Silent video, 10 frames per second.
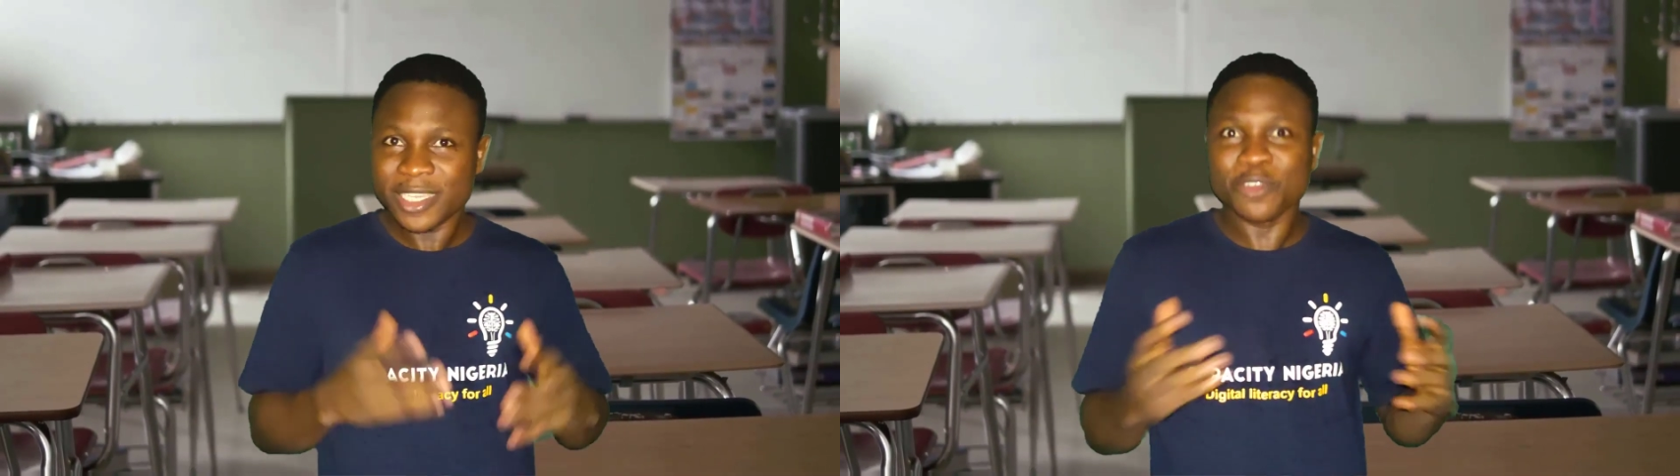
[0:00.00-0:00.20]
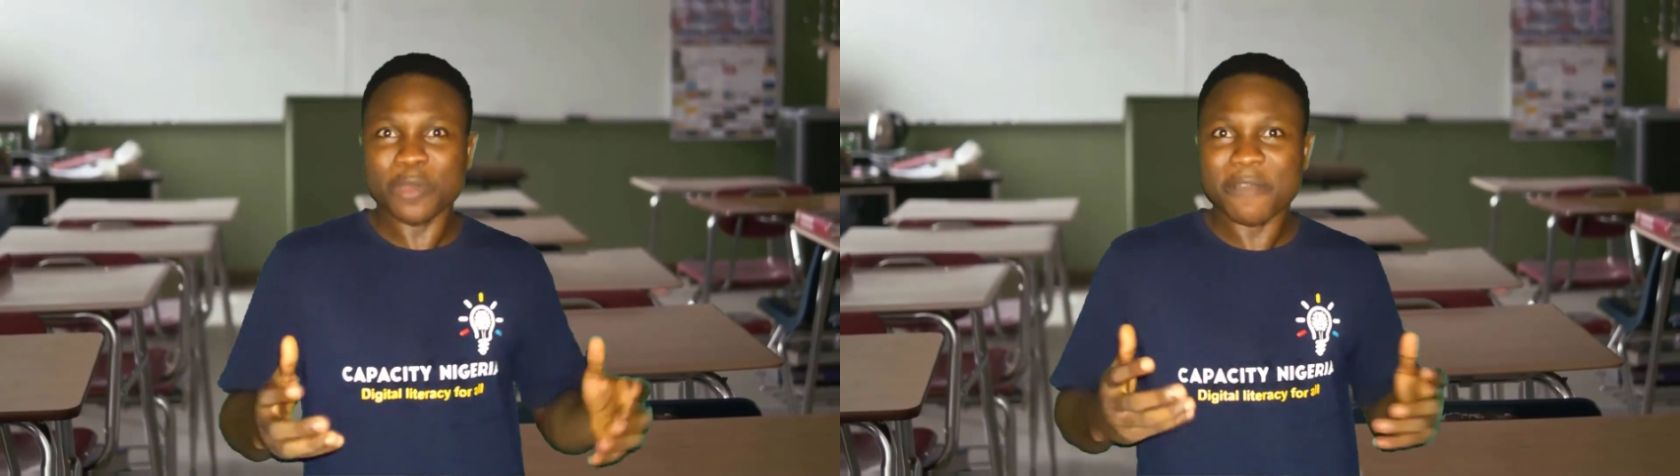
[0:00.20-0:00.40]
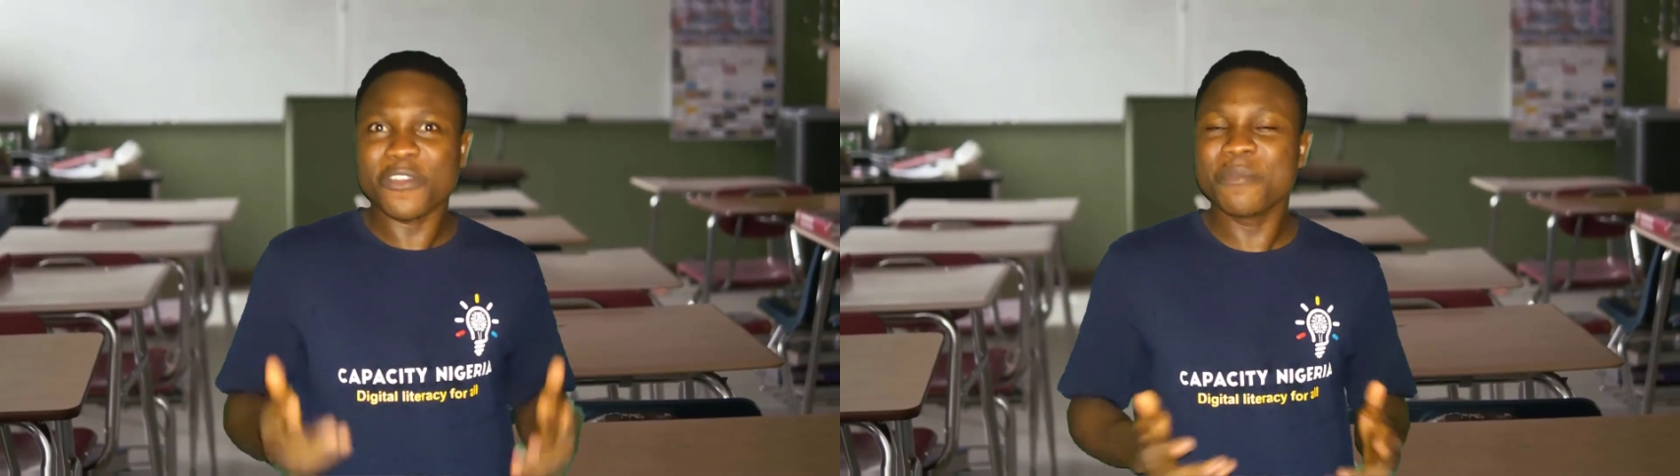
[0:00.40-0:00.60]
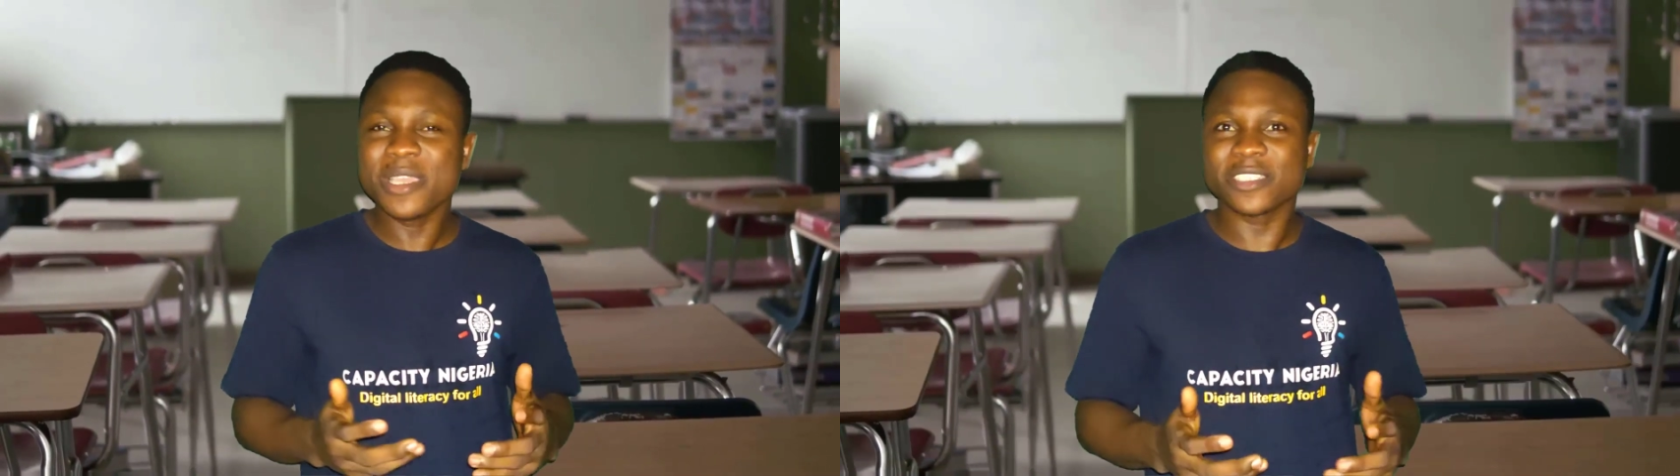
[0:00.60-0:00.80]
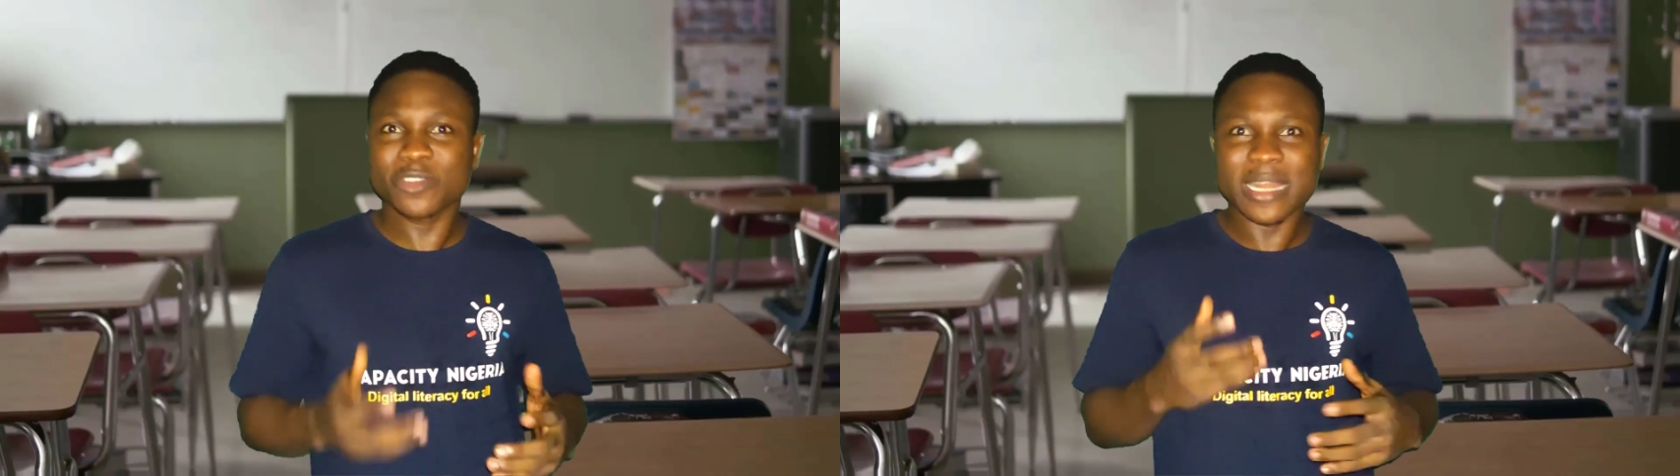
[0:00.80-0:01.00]
you know, from
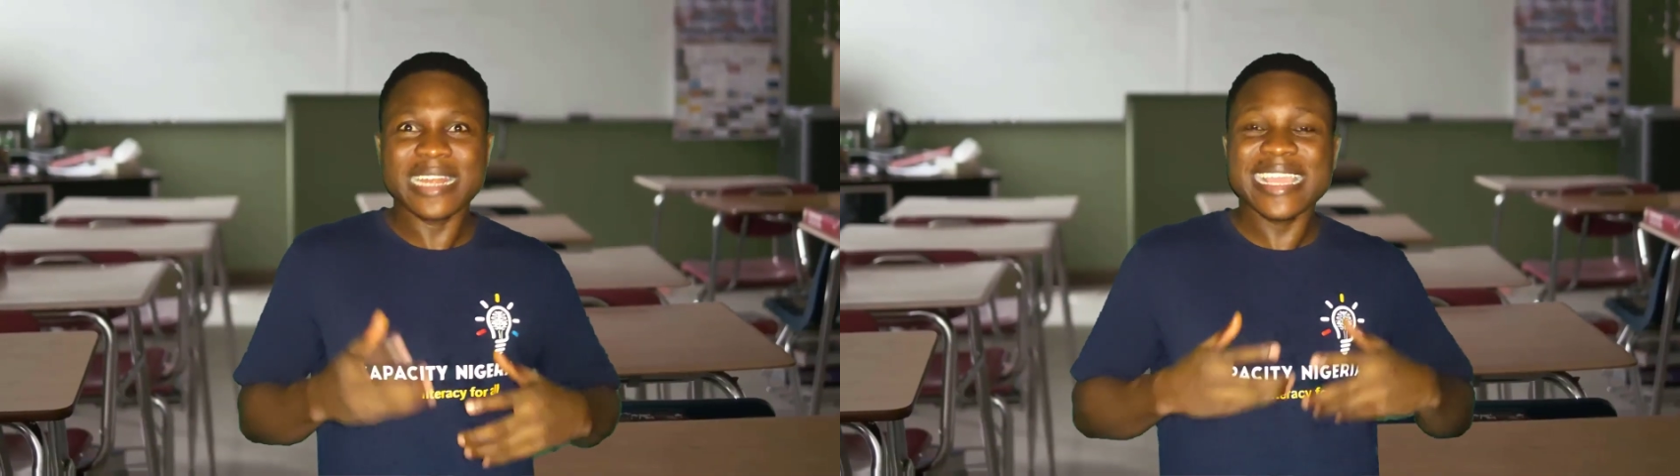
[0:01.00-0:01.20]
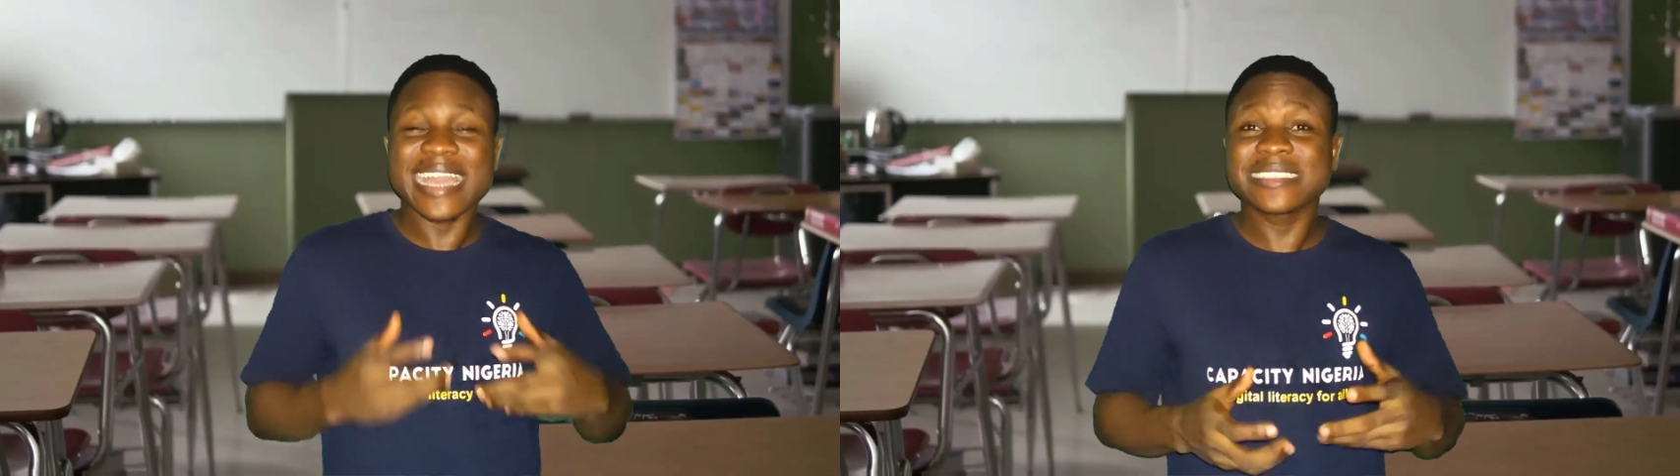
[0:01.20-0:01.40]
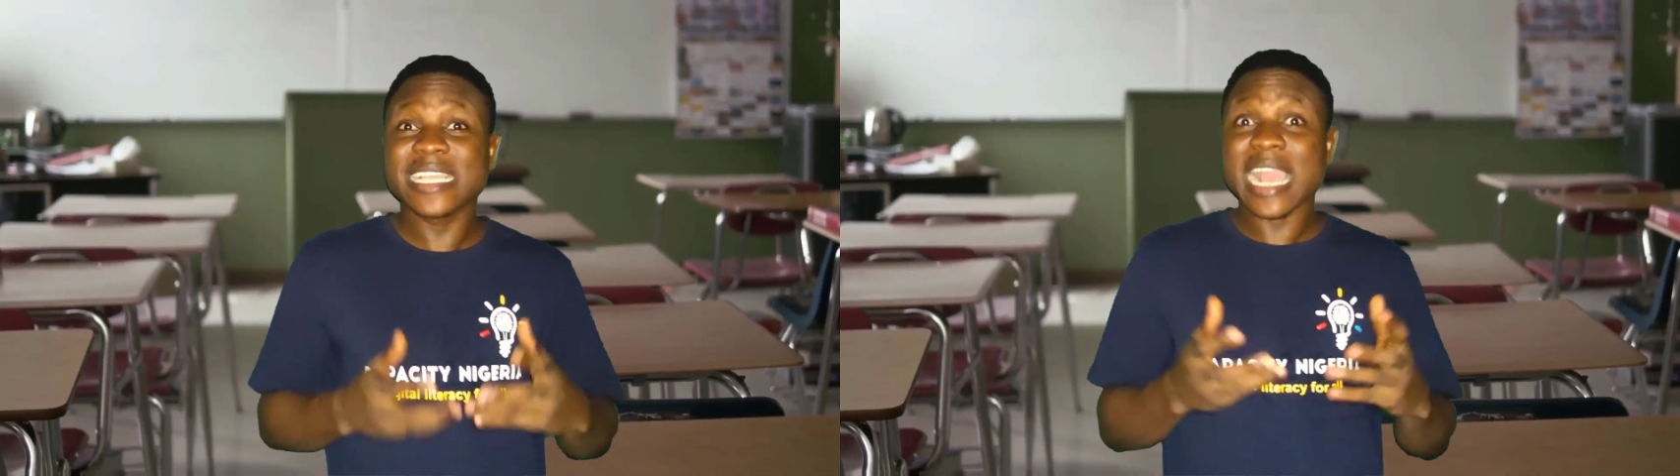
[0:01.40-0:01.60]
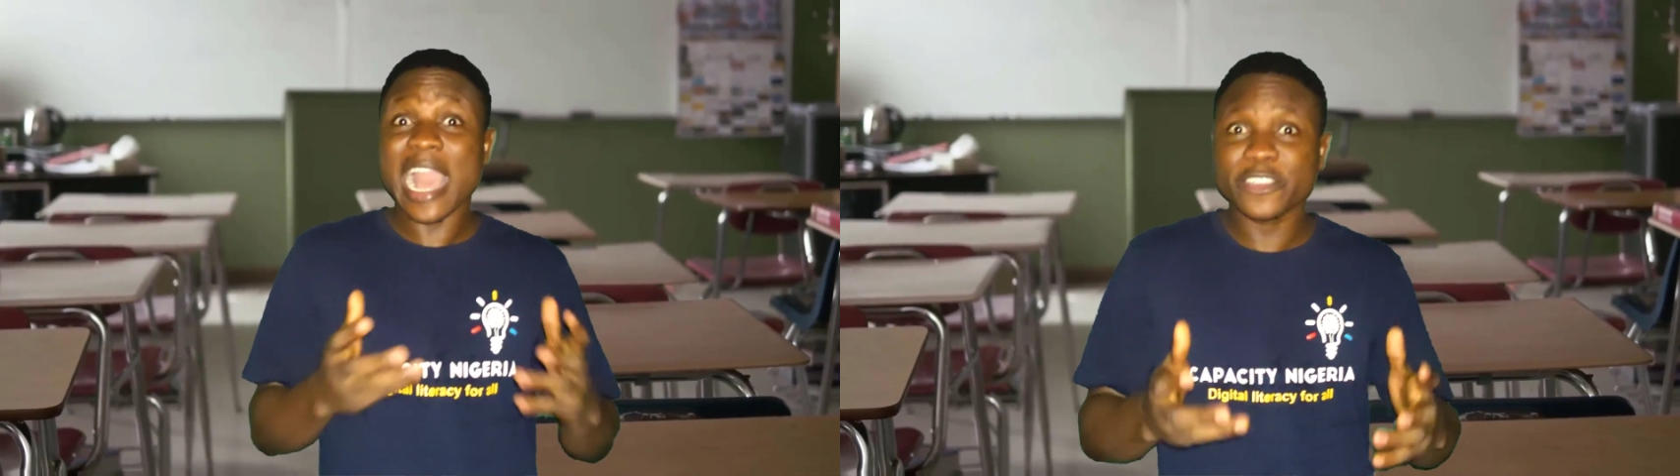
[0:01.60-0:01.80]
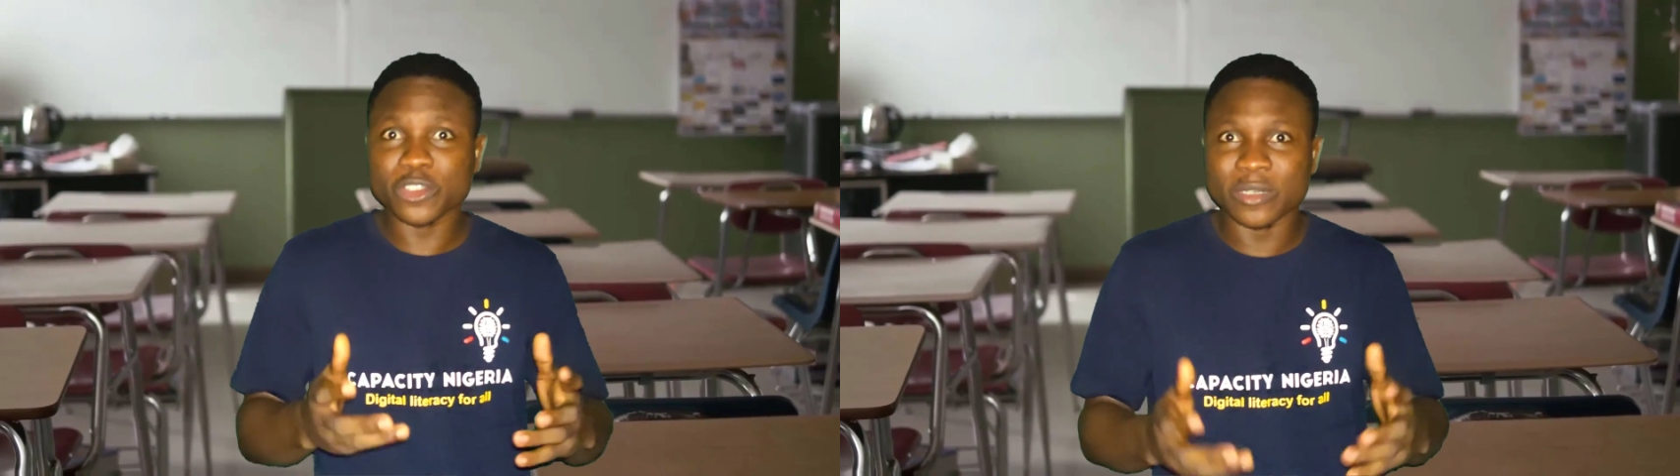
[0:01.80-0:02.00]
it so that they can take
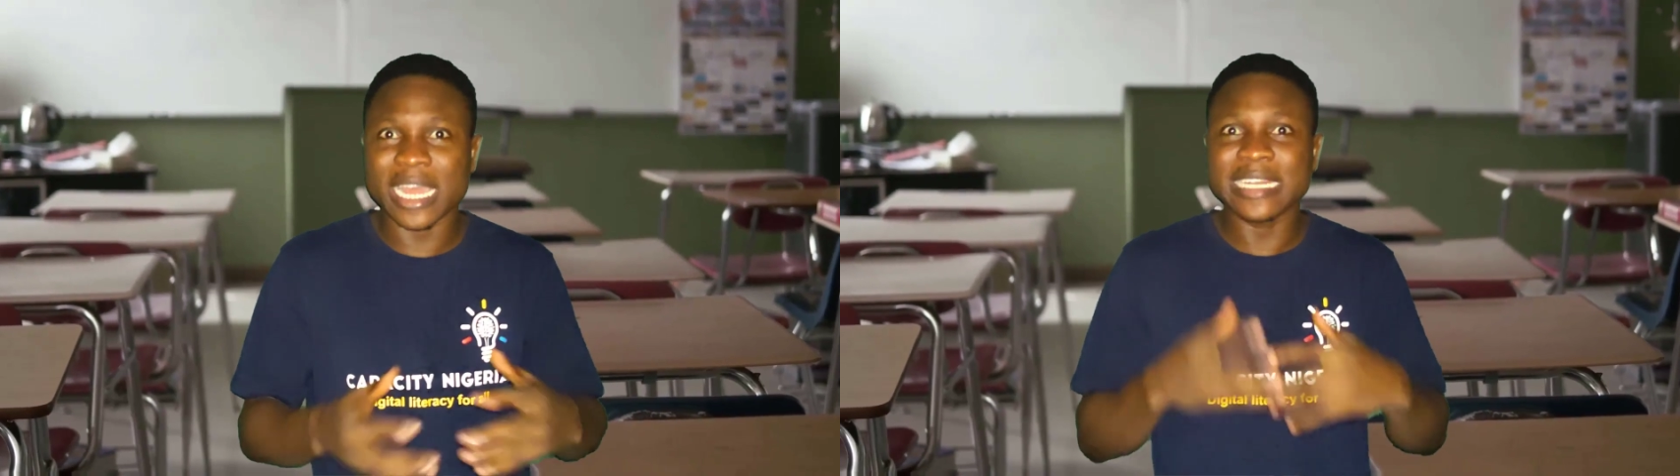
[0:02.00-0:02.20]
action,